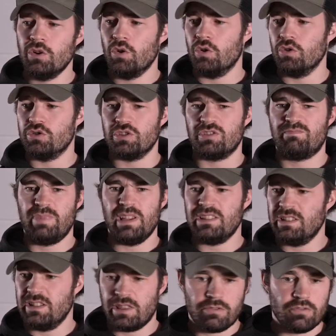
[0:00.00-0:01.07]
or just
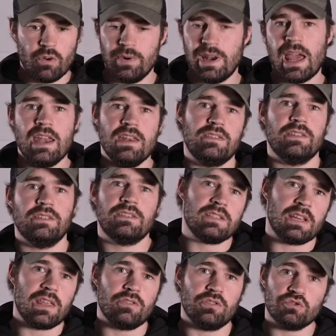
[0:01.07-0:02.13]
basically throwing anything
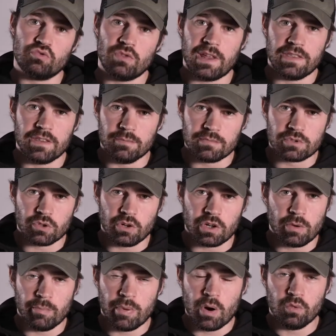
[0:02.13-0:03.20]
together as random sort of
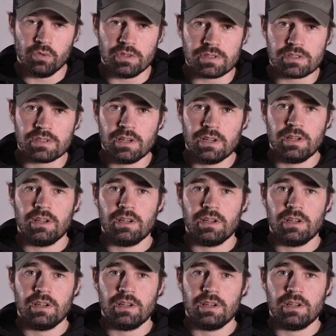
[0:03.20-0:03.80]
components.